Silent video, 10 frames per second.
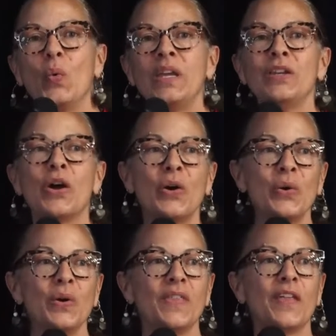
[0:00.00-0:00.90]
We
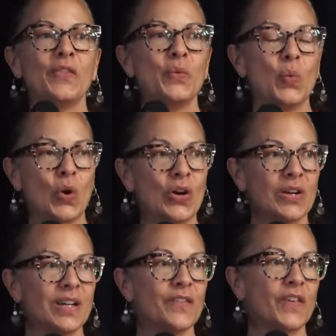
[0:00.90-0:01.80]
know that the
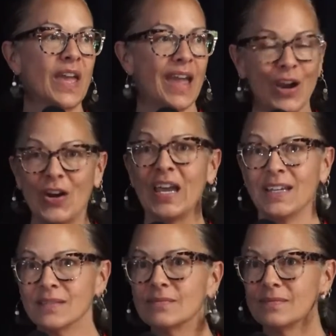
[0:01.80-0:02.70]
work of
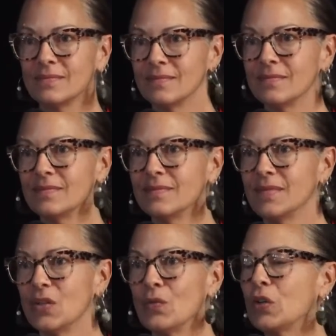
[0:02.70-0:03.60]
caring,
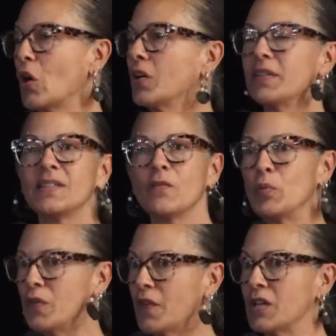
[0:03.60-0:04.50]
regardless of
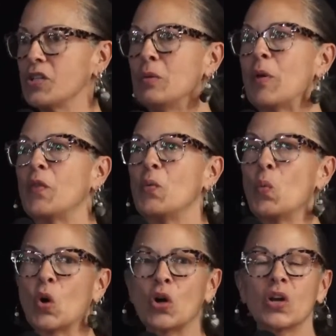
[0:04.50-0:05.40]
profession, but the
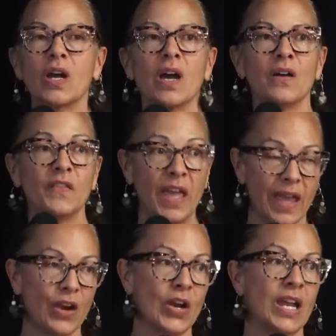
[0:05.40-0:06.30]
work of
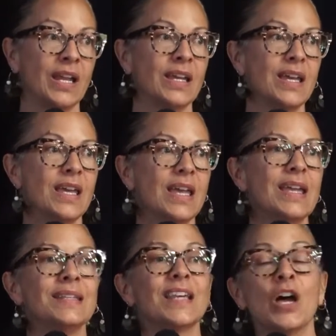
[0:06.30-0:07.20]
caring
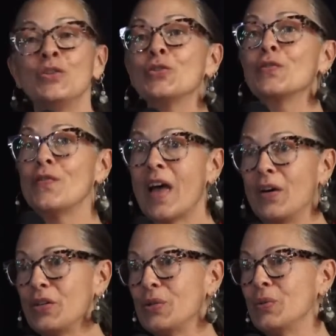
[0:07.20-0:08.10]
is
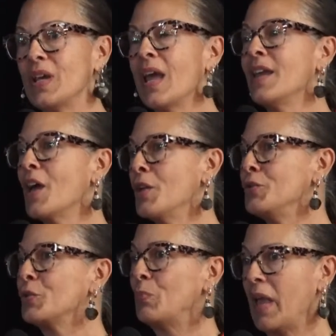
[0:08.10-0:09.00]
undervalued and
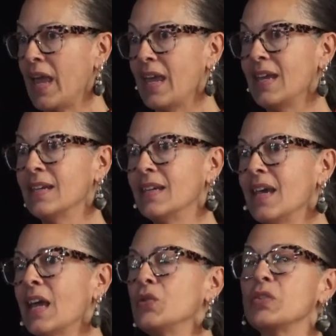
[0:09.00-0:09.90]
underpaid,
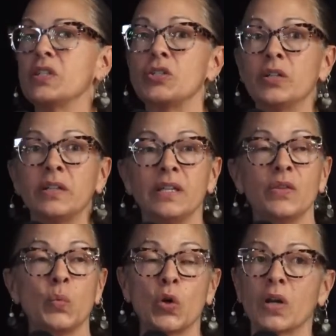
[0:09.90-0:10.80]
and traditionally
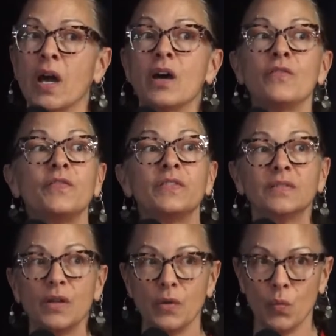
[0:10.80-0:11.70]
the work of
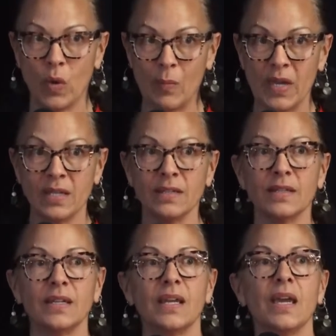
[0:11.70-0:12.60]

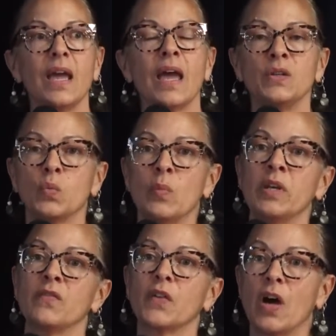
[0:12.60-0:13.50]
women and
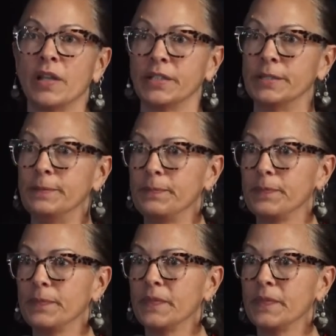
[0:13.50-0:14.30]
women of color.